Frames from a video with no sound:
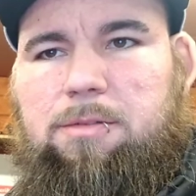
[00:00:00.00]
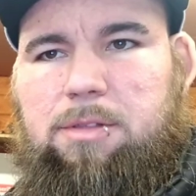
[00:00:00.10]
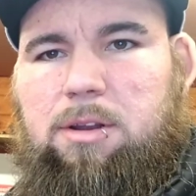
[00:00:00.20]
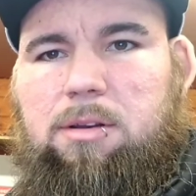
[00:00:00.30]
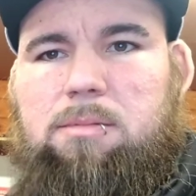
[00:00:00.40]
off,
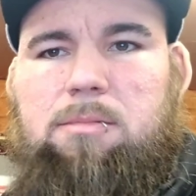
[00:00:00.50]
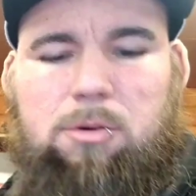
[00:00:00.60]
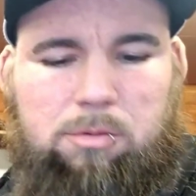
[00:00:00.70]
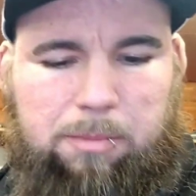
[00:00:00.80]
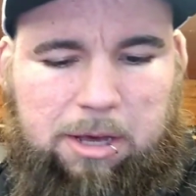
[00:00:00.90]
then
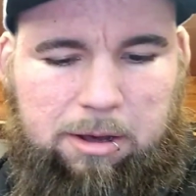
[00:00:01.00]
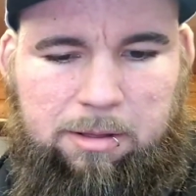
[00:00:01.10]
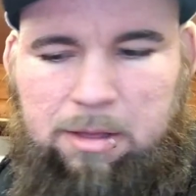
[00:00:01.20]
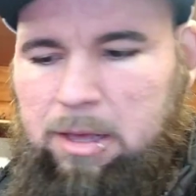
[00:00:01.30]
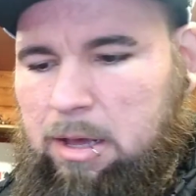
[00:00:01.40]
all the better.
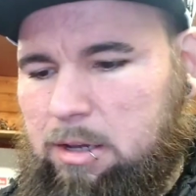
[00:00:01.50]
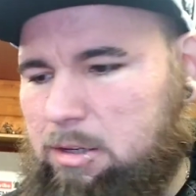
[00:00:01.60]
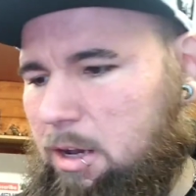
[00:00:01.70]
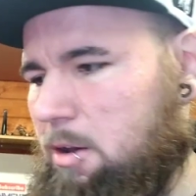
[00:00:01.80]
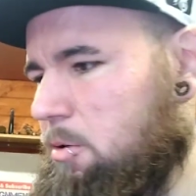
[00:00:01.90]

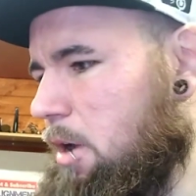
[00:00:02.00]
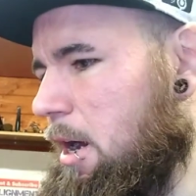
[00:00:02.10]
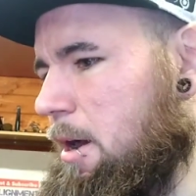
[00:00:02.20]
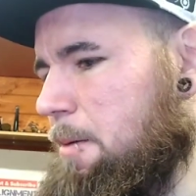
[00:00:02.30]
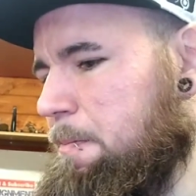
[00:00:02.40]
So
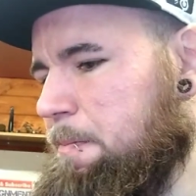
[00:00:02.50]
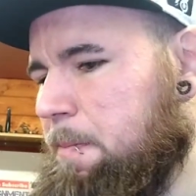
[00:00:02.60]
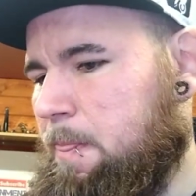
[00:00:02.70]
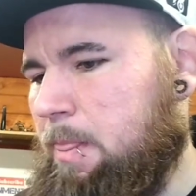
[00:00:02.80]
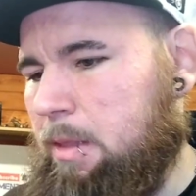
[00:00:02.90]

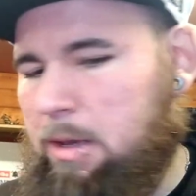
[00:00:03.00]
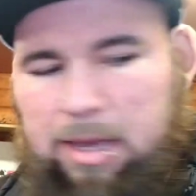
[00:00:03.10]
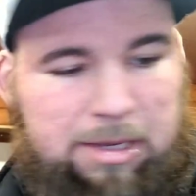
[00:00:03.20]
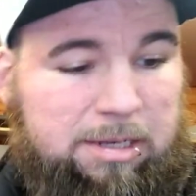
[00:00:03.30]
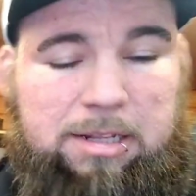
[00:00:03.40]

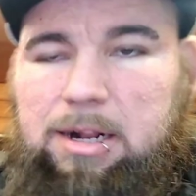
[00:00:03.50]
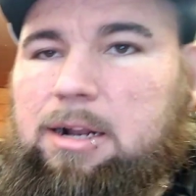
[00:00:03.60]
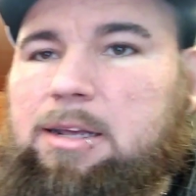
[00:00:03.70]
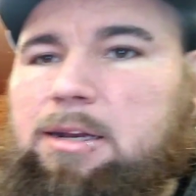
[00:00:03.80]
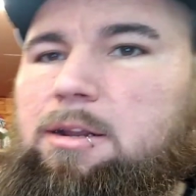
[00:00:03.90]
it said
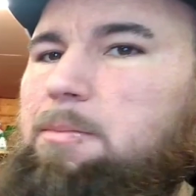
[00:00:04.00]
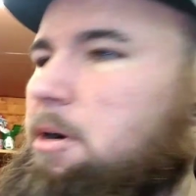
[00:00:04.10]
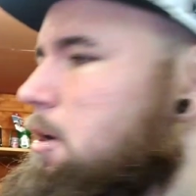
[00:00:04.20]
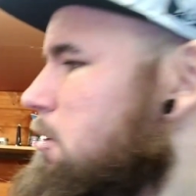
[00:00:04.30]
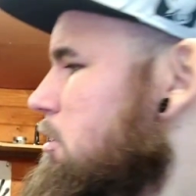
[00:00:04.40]
clean your
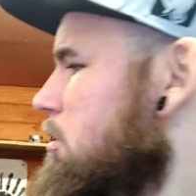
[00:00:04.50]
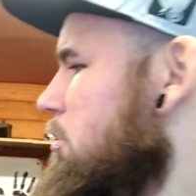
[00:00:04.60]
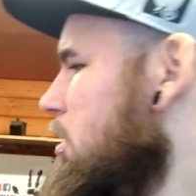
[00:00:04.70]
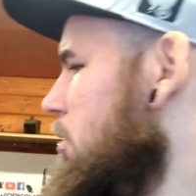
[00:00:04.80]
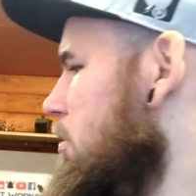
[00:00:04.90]
bars,
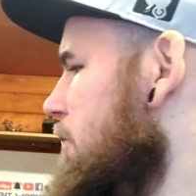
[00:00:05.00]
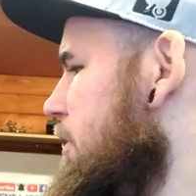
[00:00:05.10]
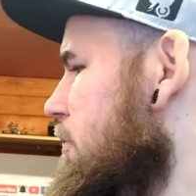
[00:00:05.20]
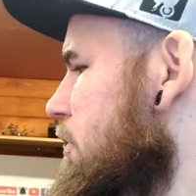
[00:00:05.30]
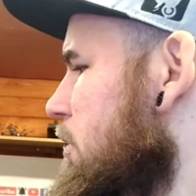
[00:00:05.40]
so I've
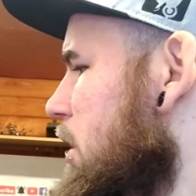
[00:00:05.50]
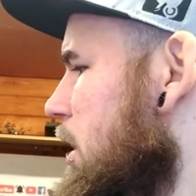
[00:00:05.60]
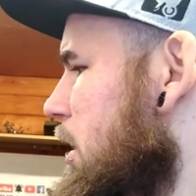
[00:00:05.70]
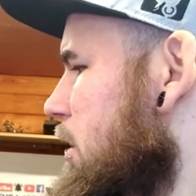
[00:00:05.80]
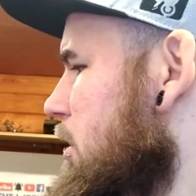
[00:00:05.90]
given
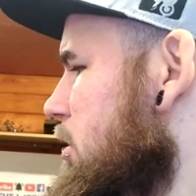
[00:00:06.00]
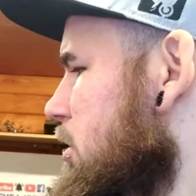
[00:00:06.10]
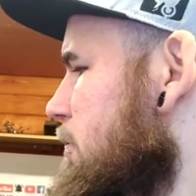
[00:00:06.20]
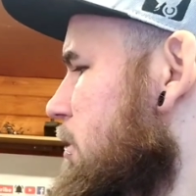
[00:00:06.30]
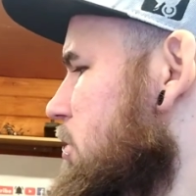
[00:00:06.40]
this
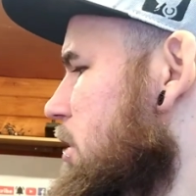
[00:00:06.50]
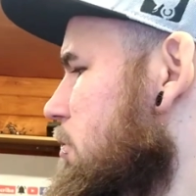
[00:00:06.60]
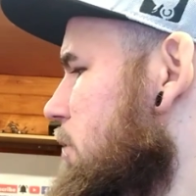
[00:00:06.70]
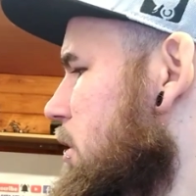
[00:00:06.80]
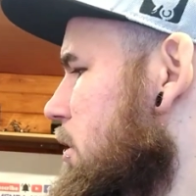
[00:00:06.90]
exposed
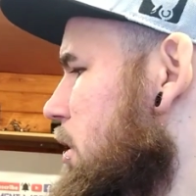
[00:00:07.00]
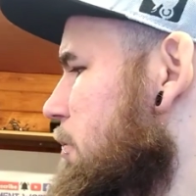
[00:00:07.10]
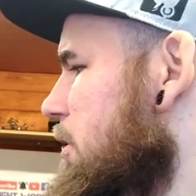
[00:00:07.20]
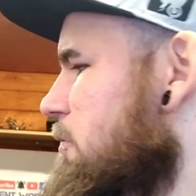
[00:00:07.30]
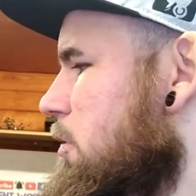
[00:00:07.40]
handlebar a
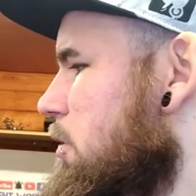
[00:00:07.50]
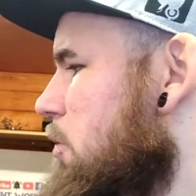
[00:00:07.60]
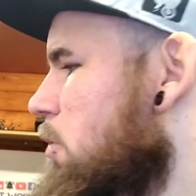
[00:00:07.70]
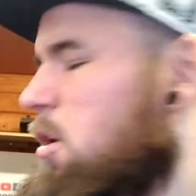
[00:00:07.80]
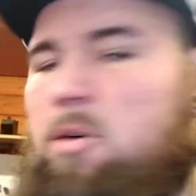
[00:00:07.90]
bit of a
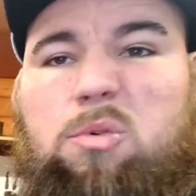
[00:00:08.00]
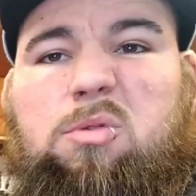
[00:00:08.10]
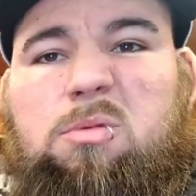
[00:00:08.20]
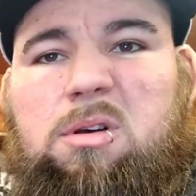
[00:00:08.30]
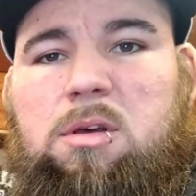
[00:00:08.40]
wire
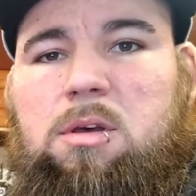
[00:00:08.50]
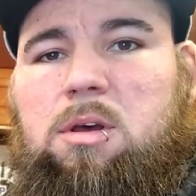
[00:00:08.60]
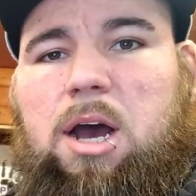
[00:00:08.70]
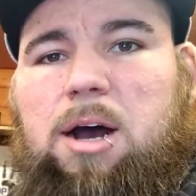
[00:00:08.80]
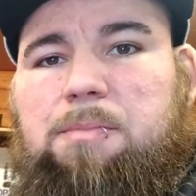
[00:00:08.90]
wall.
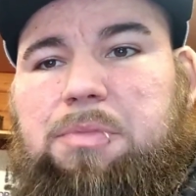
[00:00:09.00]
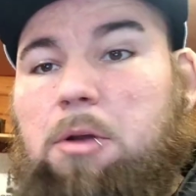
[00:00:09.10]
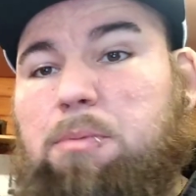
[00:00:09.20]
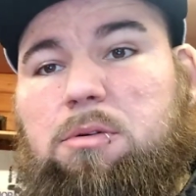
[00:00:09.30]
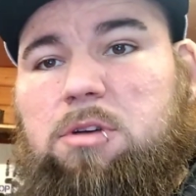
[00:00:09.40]

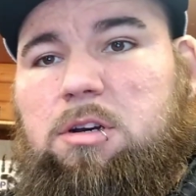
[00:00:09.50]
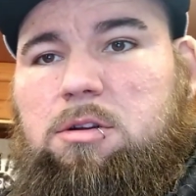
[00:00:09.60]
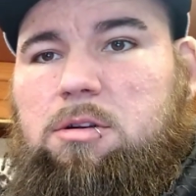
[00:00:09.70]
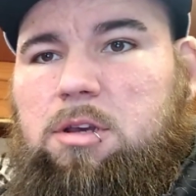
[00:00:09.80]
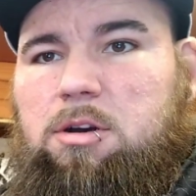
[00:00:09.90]
No
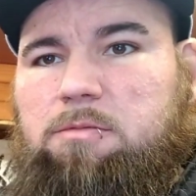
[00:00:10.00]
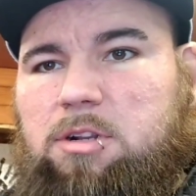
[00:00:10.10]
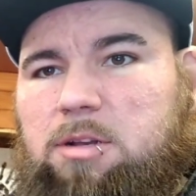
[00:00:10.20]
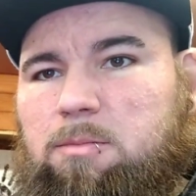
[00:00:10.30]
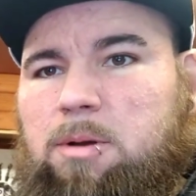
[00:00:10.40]
product on it,
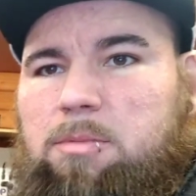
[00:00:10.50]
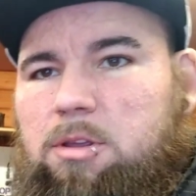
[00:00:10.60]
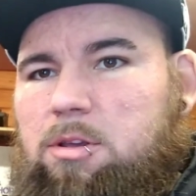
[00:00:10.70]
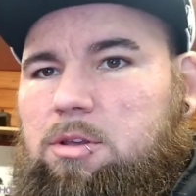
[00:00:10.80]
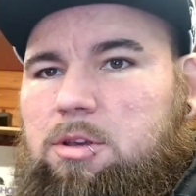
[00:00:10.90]
obviously. Remember,
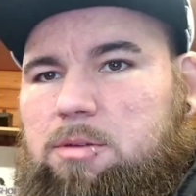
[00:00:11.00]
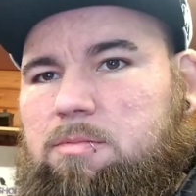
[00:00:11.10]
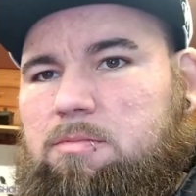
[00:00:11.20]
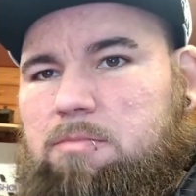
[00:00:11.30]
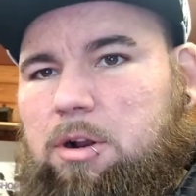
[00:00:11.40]
your
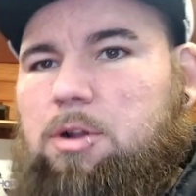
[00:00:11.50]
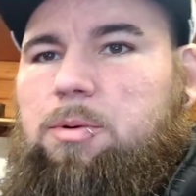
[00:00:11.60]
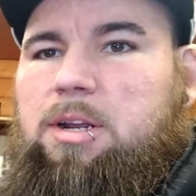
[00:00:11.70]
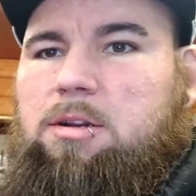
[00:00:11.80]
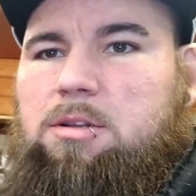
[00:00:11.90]

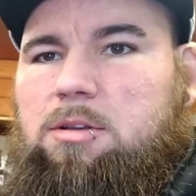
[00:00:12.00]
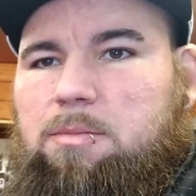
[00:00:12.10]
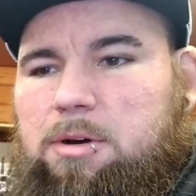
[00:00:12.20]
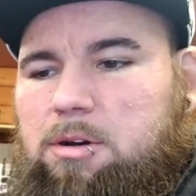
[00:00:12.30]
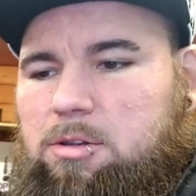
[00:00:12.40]
gluing to
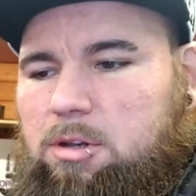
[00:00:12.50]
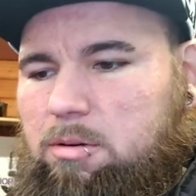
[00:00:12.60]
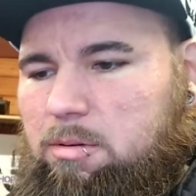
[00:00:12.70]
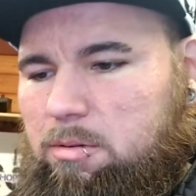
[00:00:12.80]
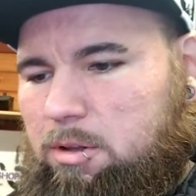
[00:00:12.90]
your bars, so
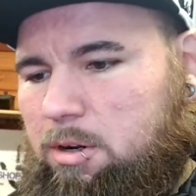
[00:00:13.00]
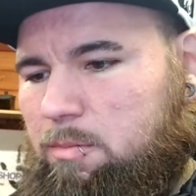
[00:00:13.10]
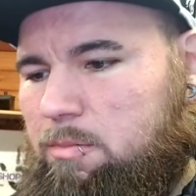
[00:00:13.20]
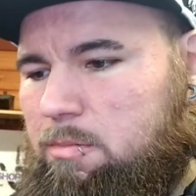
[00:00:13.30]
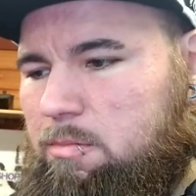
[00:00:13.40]
you
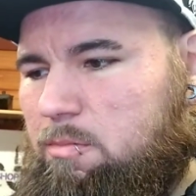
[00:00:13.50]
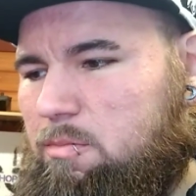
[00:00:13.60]
don't